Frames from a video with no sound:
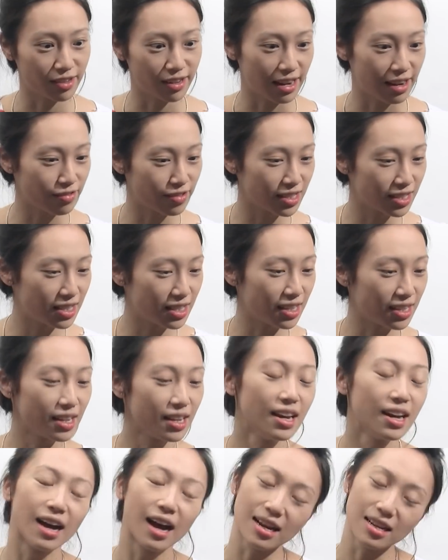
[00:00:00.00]
got there and then
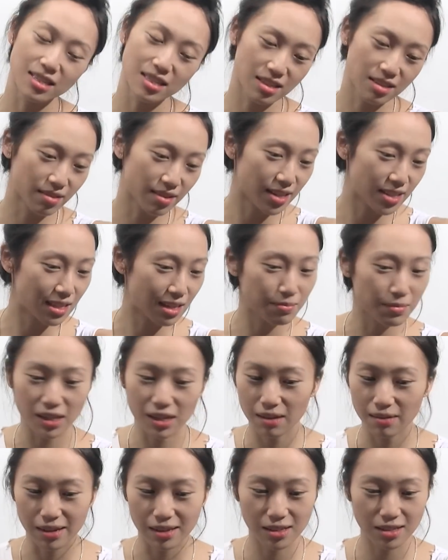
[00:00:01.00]
I was like
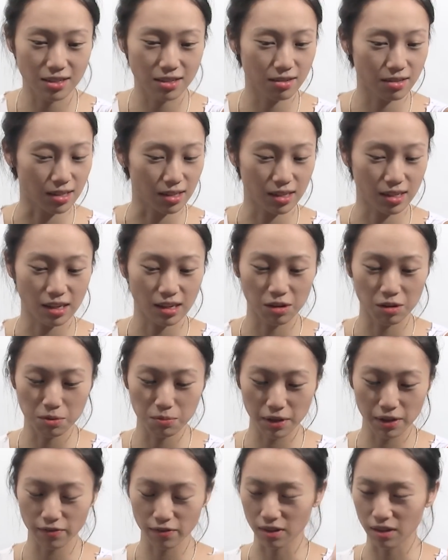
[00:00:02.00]
blabbering on, I don't know about
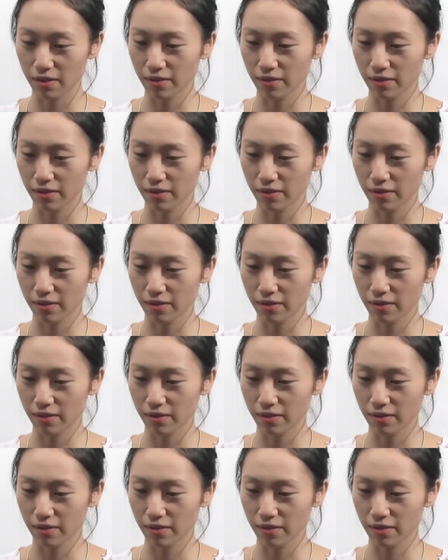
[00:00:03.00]
what